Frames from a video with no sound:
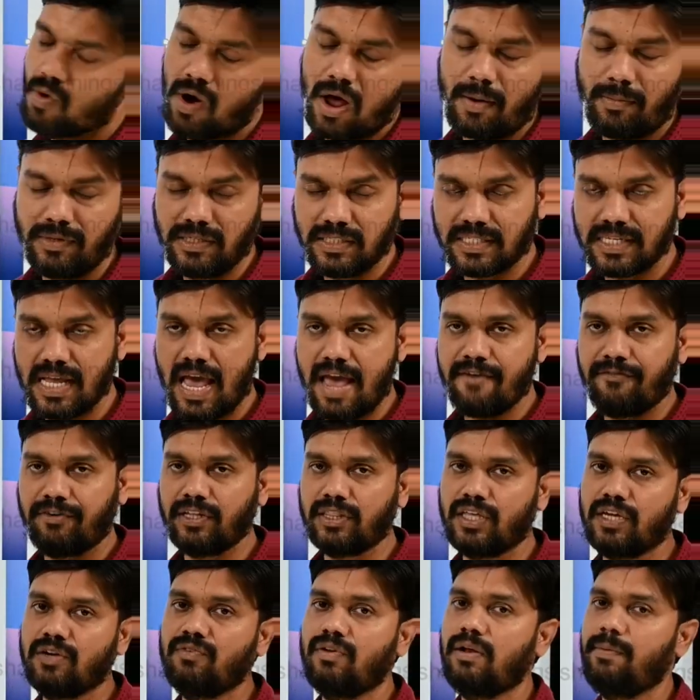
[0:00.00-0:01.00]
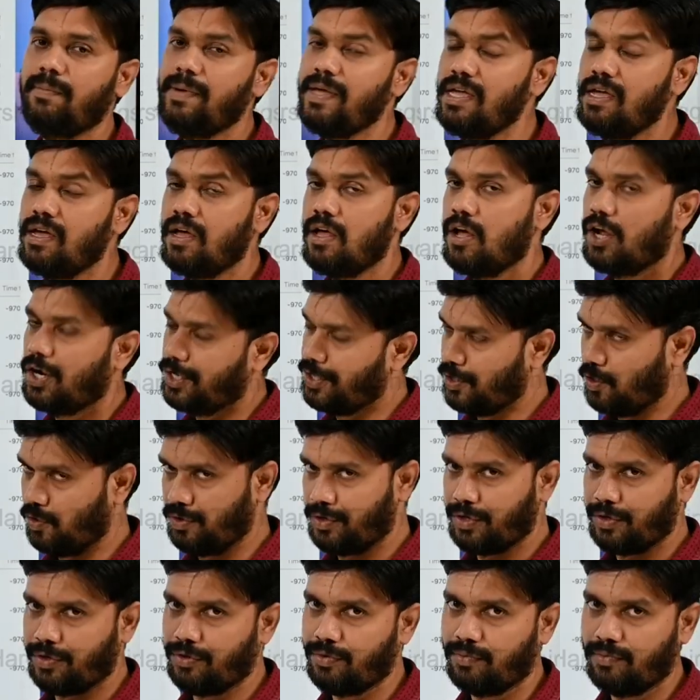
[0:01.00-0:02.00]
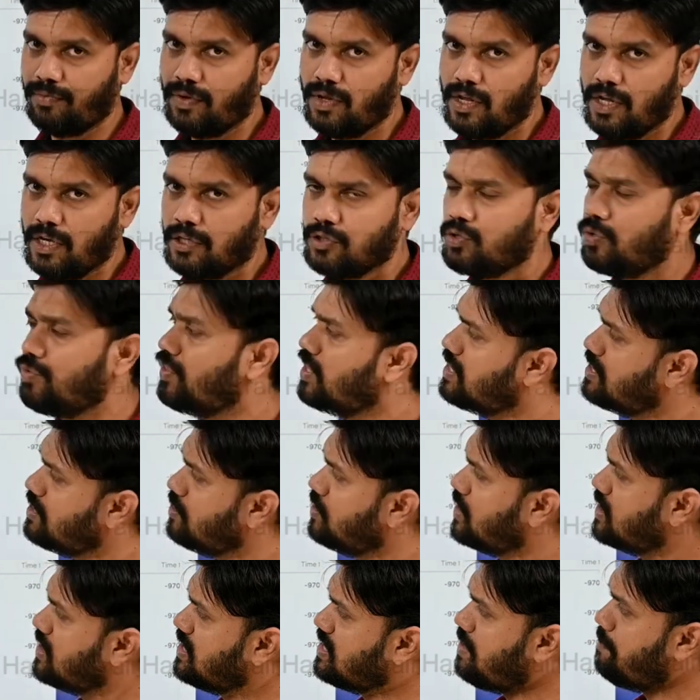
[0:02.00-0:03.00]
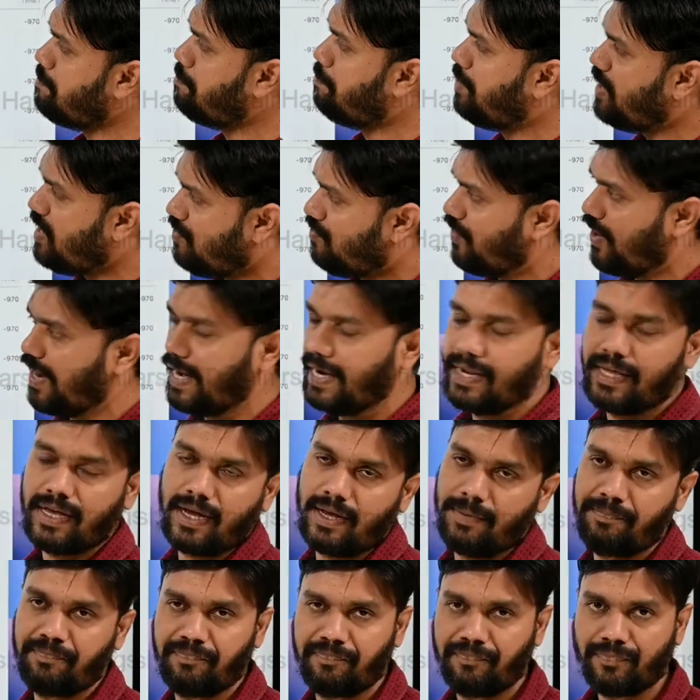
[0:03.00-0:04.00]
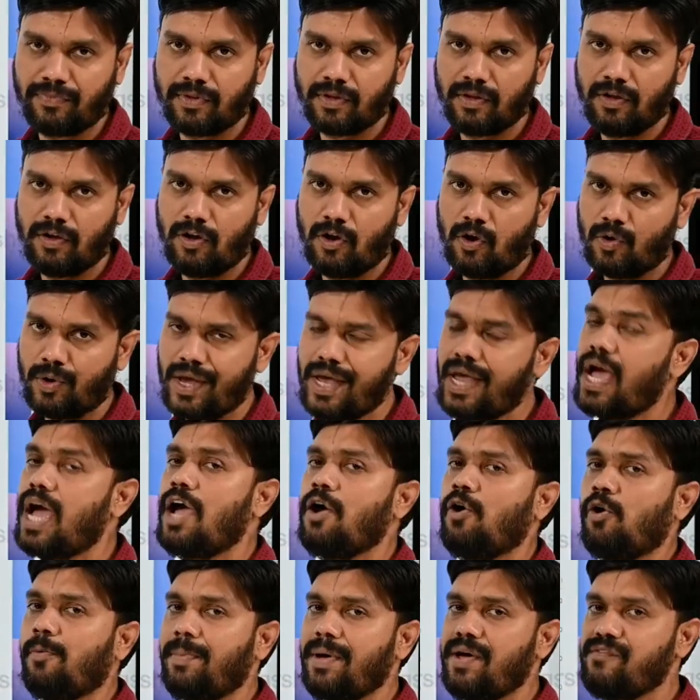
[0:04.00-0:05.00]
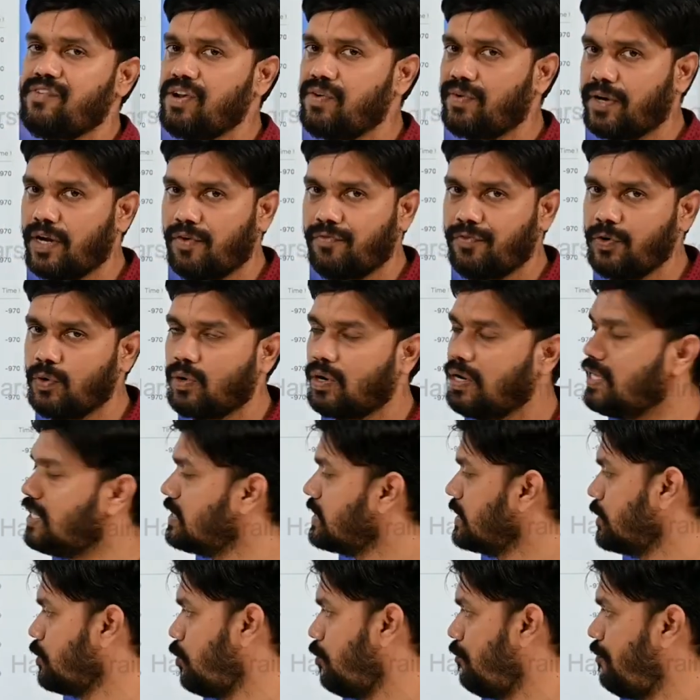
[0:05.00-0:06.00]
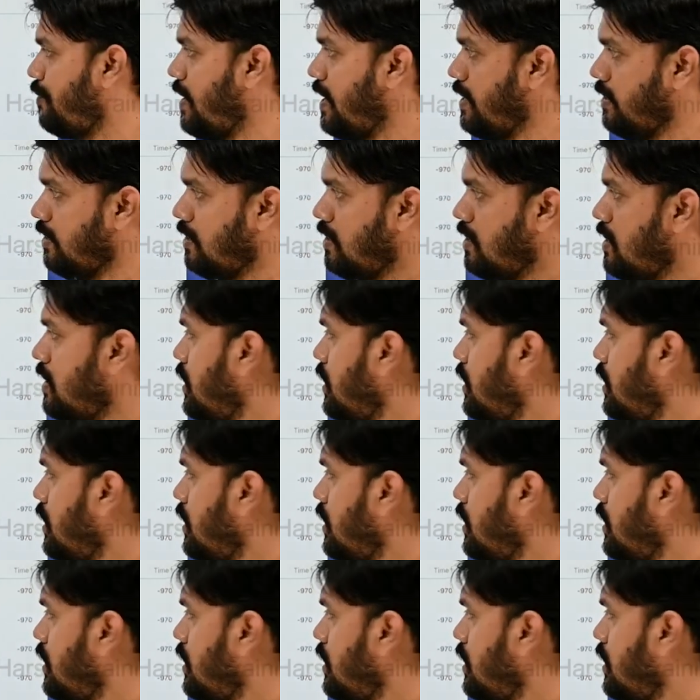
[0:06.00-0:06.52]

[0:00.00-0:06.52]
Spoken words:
requirements, everything will be known to you. So this is just a brief idea. Okay, I hope every one of you clear so far.